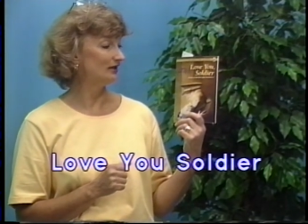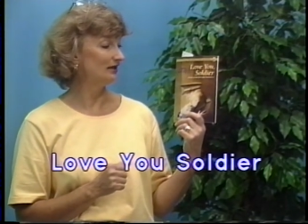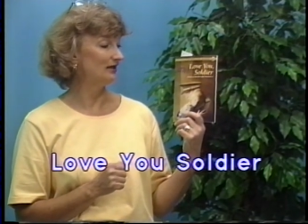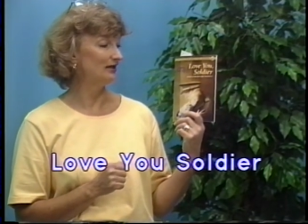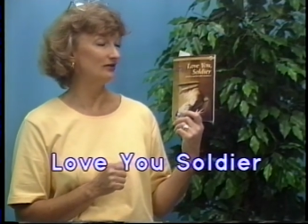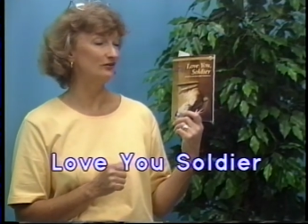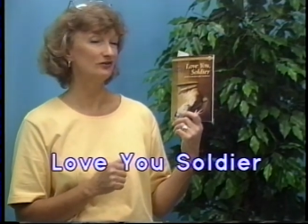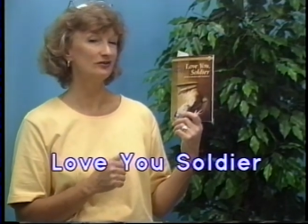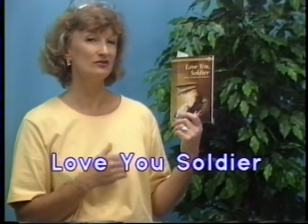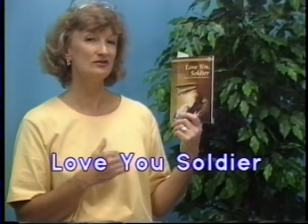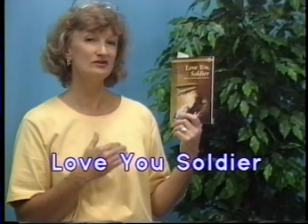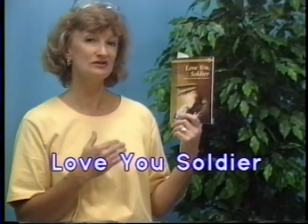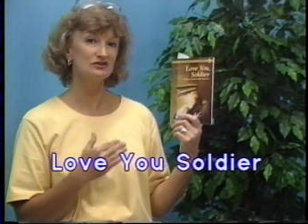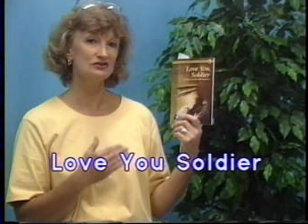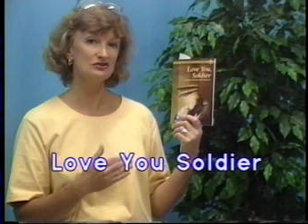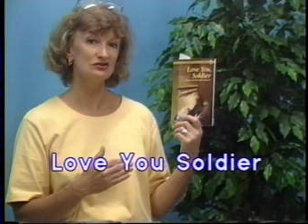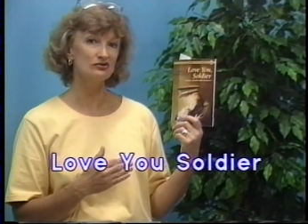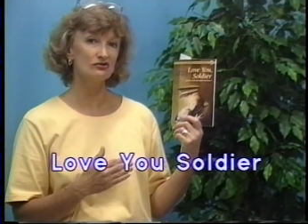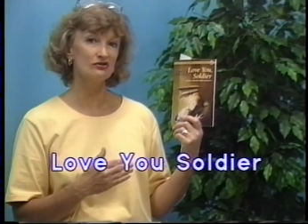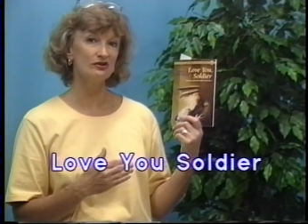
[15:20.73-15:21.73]
And so it's a
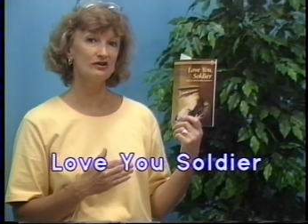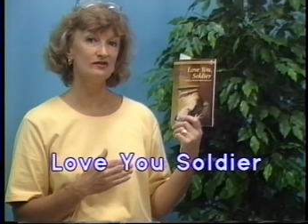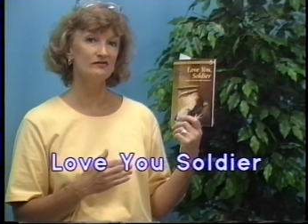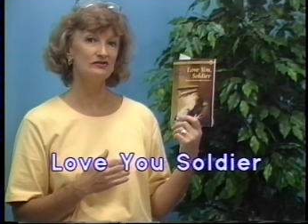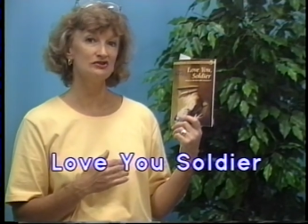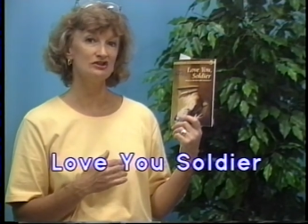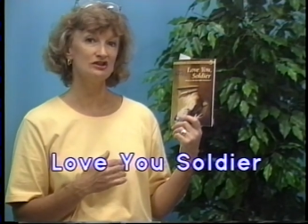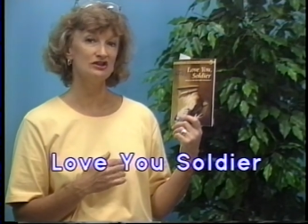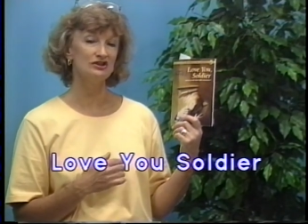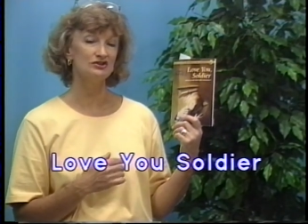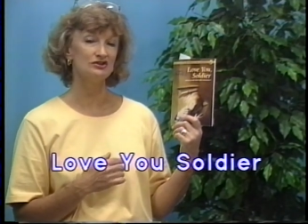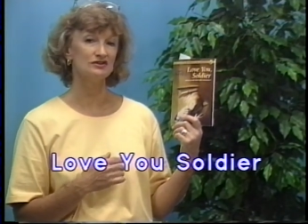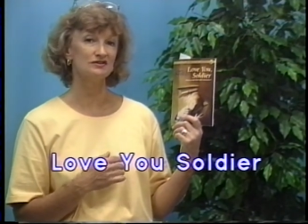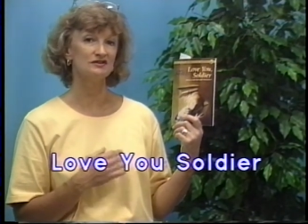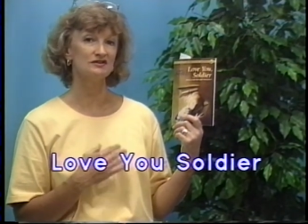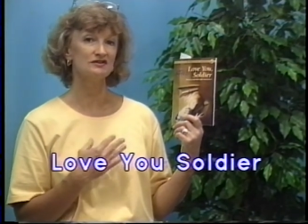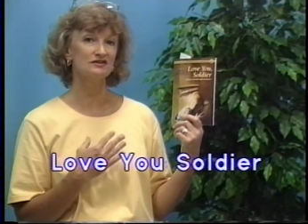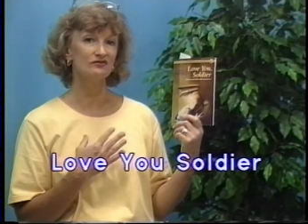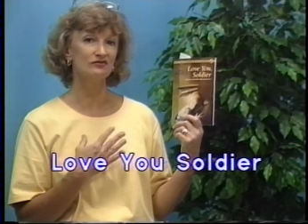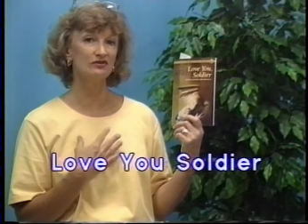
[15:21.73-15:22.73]
story of changes.
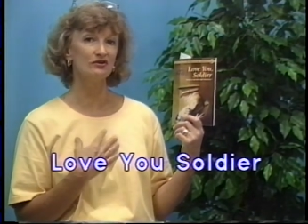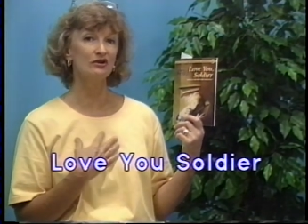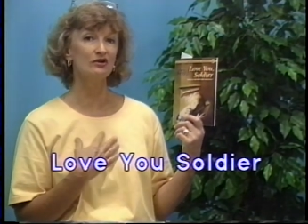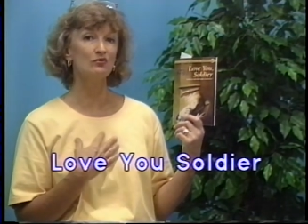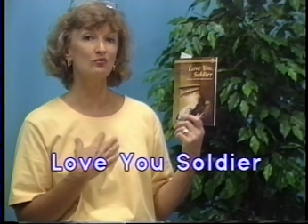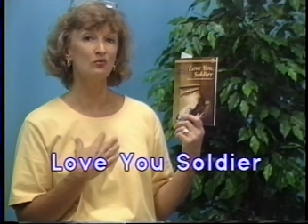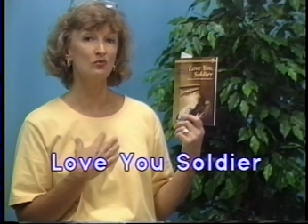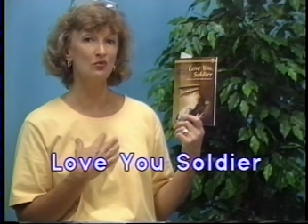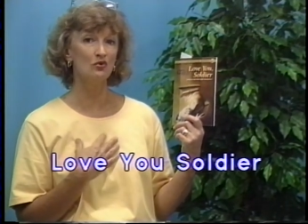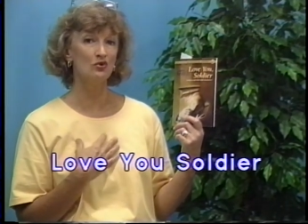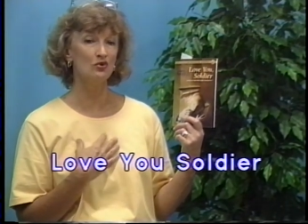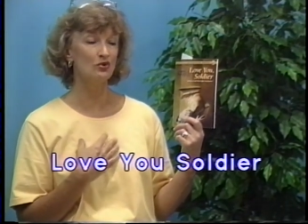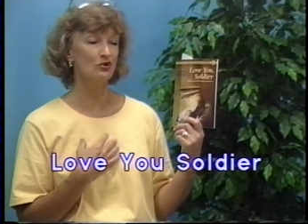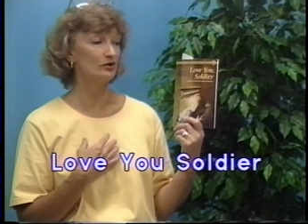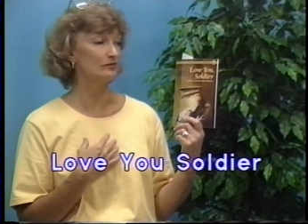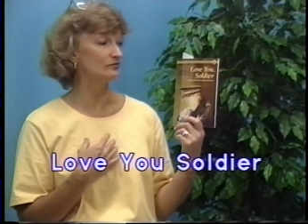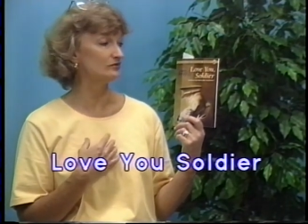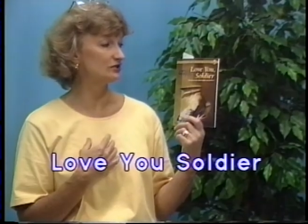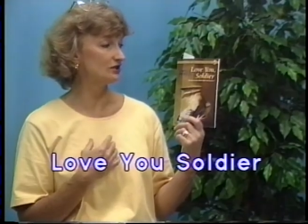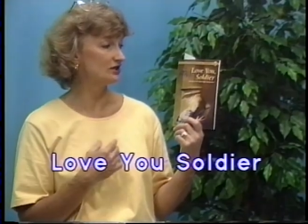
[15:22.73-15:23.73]
It's a very
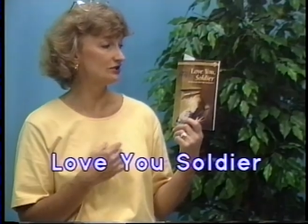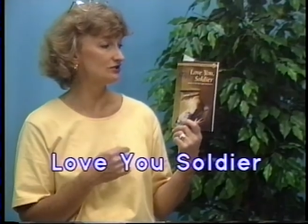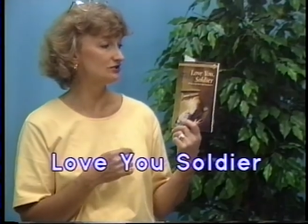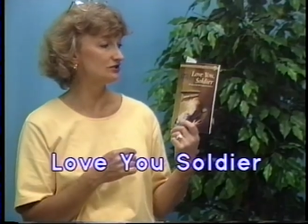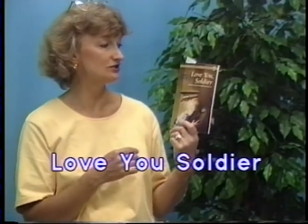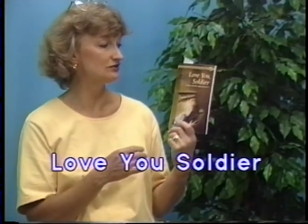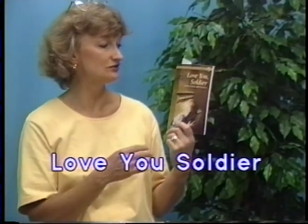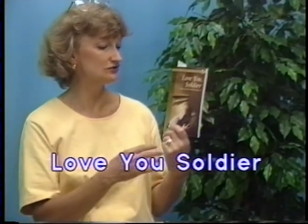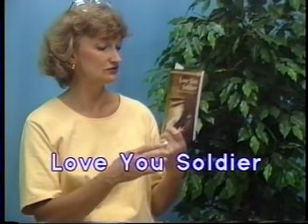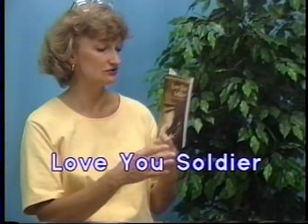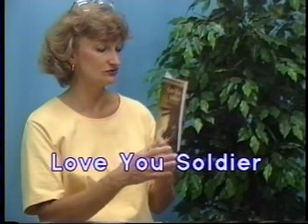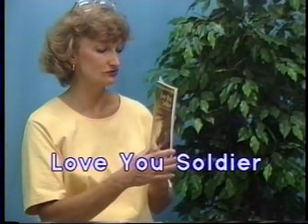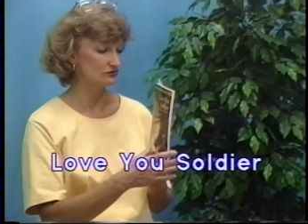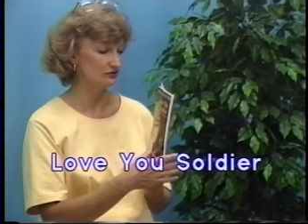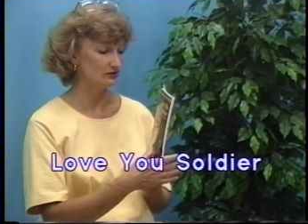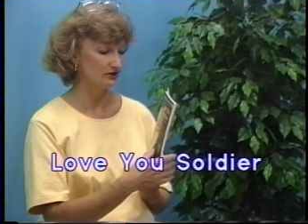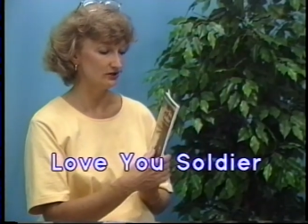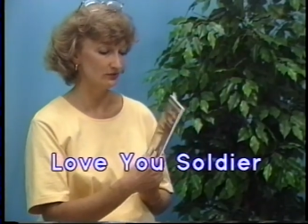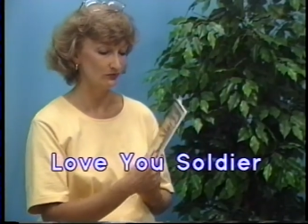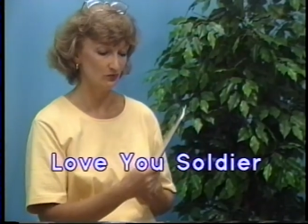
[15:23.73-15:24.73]
warm, touching
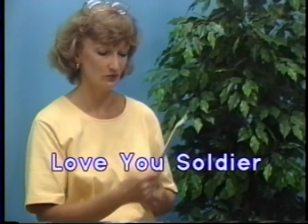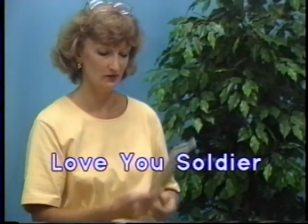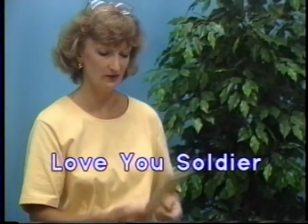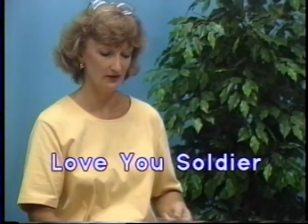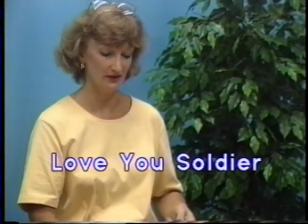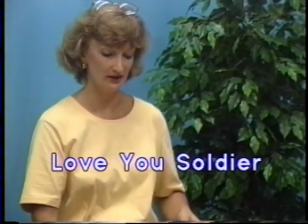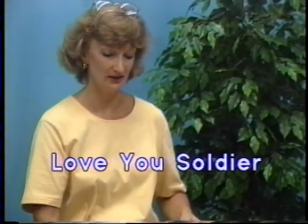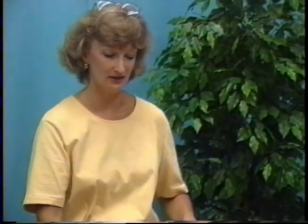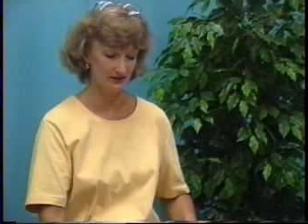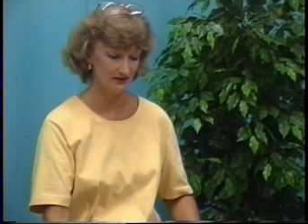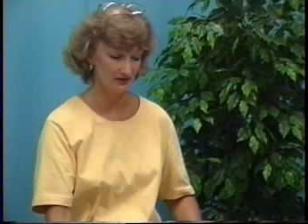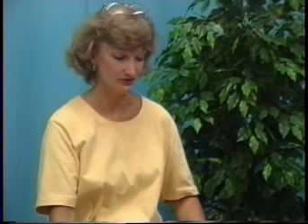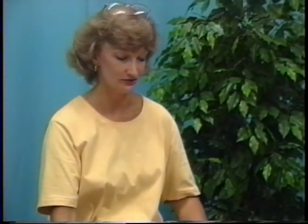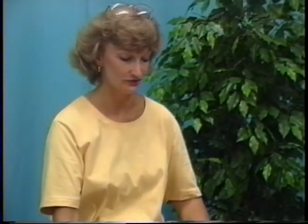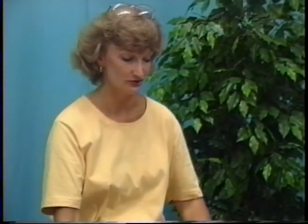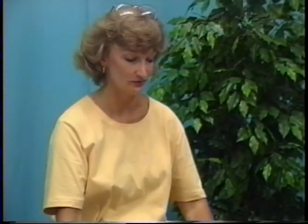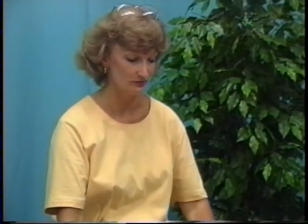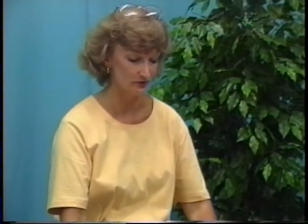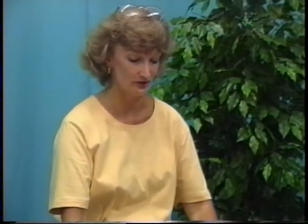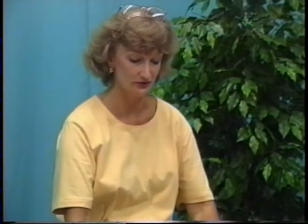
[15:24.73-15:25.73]
story, and one that I think
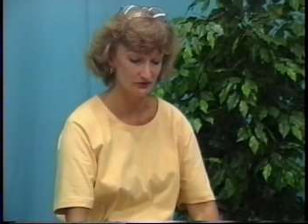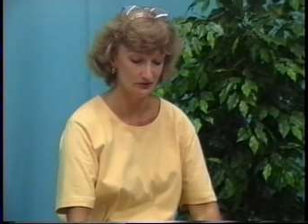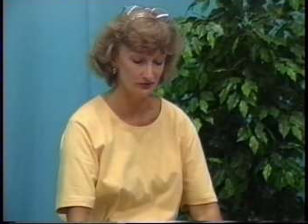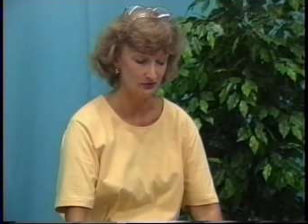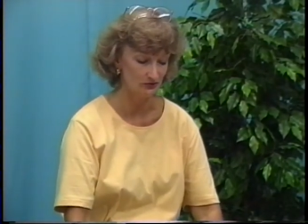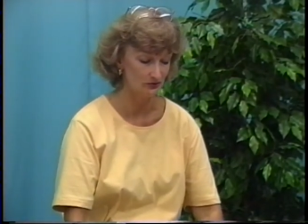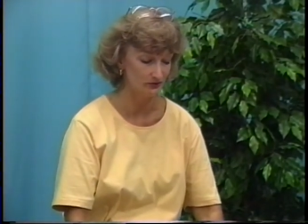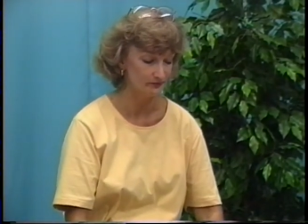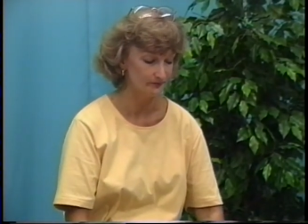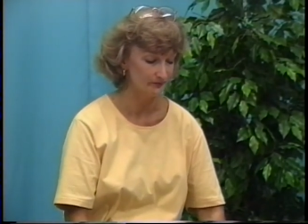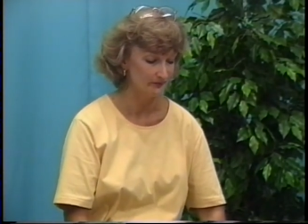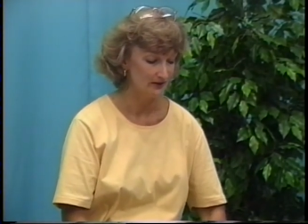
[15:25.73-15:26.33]
should be told.